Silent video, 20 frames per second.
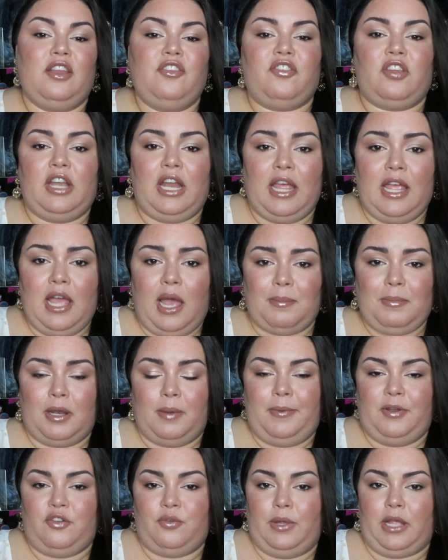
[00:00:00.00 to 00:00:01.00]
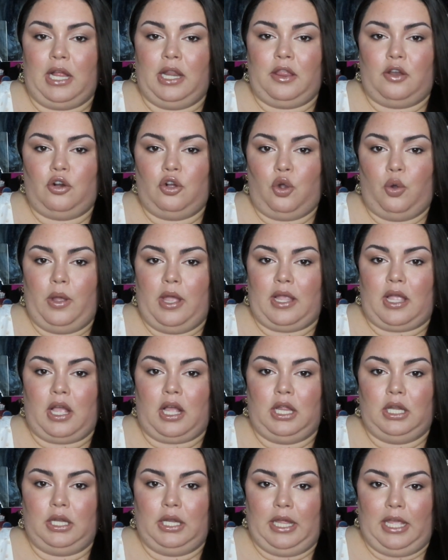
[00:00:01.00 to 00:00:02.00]
today I'm going to be doing a little
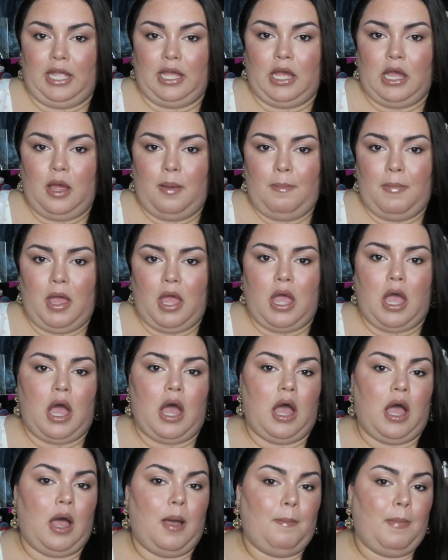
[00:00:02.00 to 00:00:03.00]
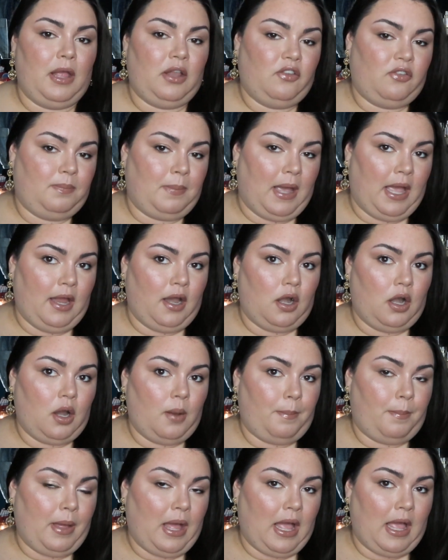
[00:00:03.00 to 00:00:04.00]
quick glam
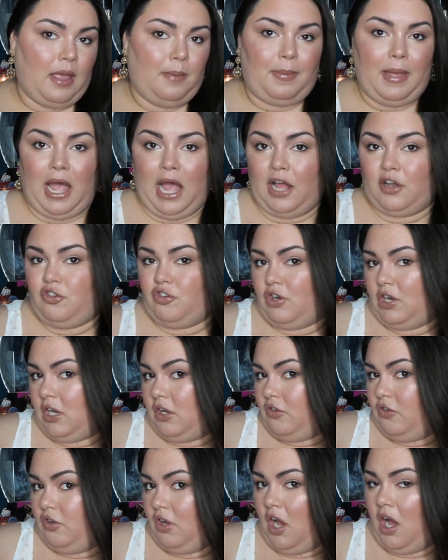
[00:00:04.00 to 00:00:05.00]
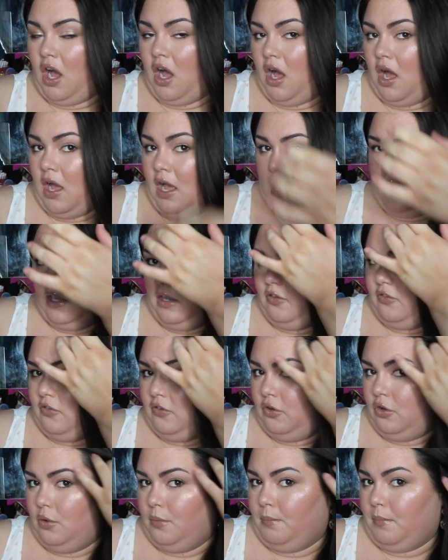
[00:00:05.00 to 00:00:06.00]
inspired by Patrick Ta and his
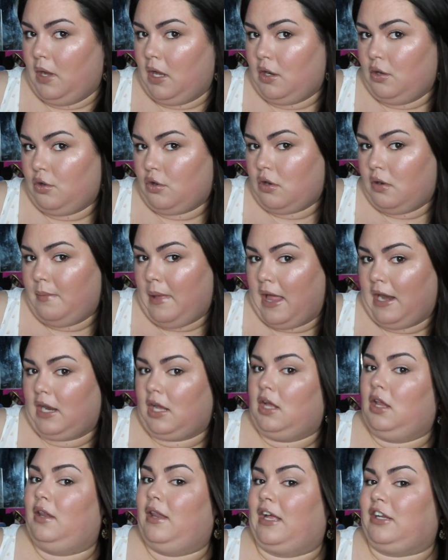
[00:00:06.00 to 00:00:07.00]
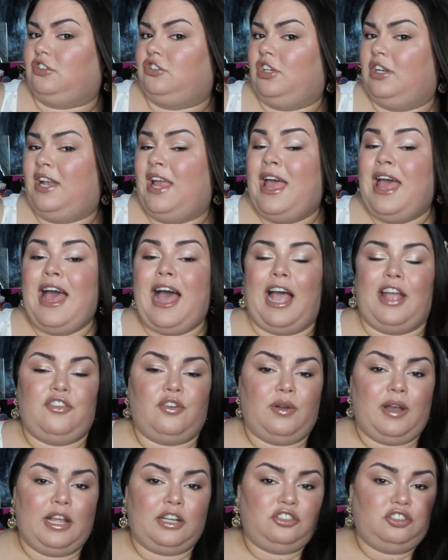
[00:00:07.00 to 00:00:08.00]
new Monochromatic collection. I
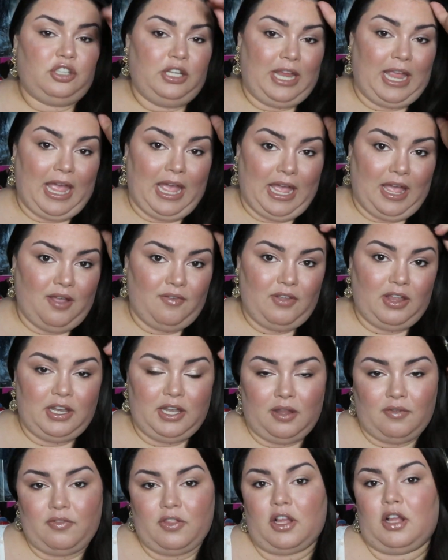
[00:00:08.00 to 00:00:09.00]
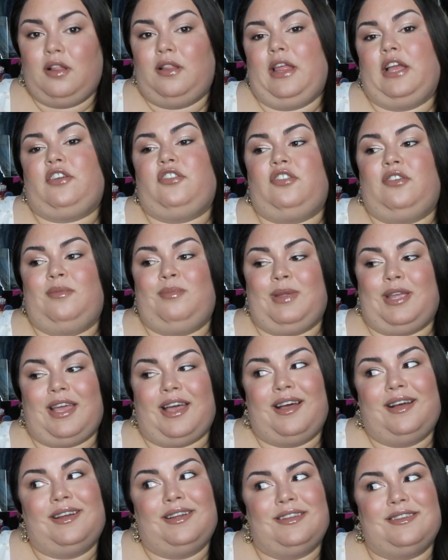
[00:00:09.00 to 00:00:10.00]
don't actually have any of the collection
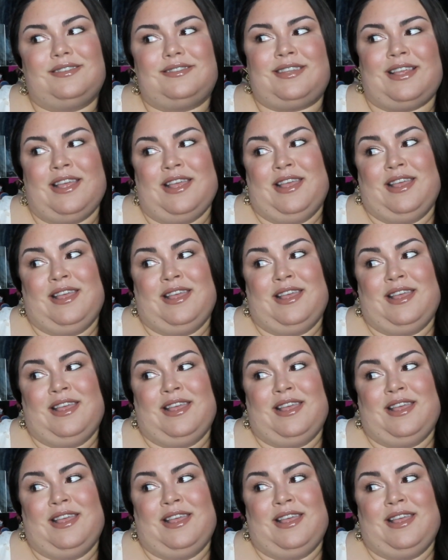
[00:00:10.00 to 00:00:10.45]
because